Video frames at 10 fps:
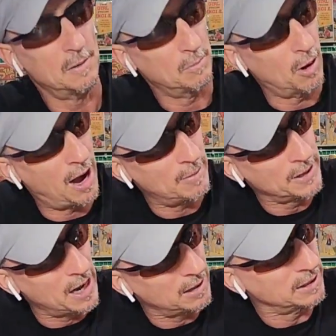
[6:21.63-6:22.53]

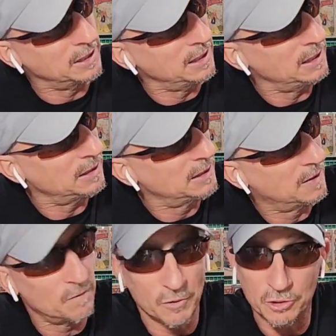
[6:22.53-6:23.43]
Muhammad Ali
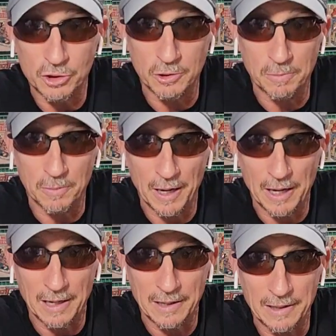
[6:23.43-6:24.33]
versus
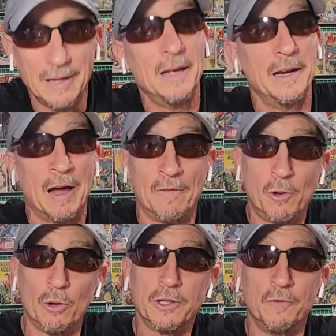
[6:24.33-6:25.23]
Superman. Now, of
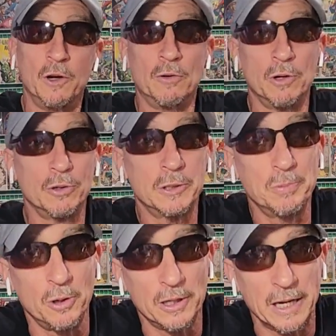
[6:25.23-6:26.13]
course, if you don't know this
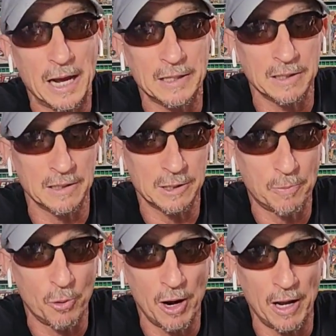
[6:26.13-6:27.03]
book, it has a
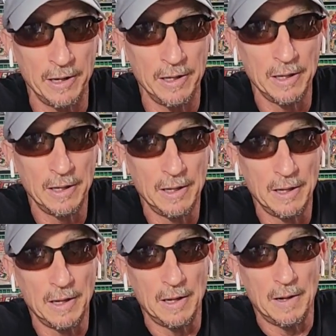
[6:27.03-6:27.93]
spread
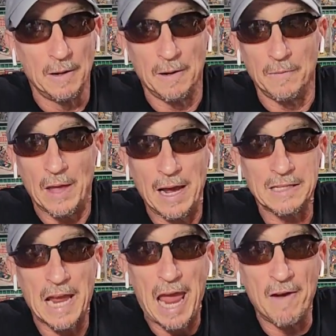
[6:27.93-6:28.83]
that
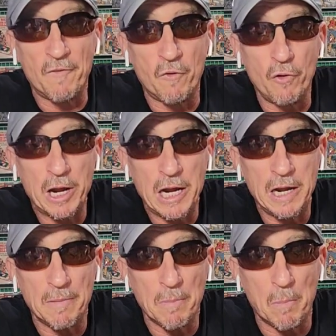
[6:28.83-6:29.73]
has
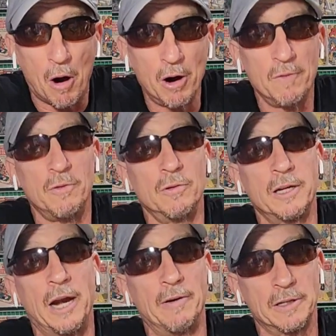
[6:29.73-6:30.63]
every Marvel
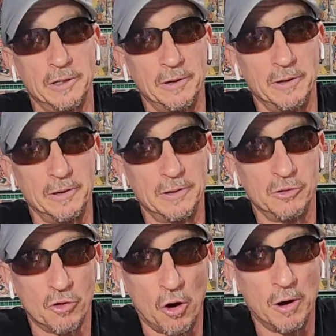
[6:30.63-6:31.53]
character
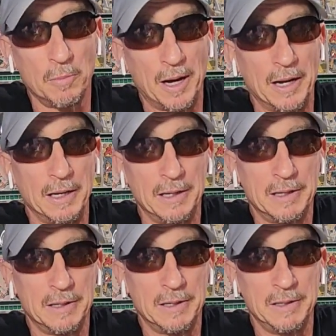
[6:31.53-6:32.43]
drawn by
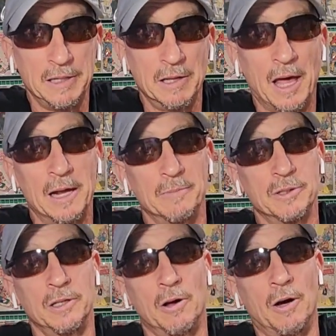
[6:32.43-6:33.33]
Neil Adams in the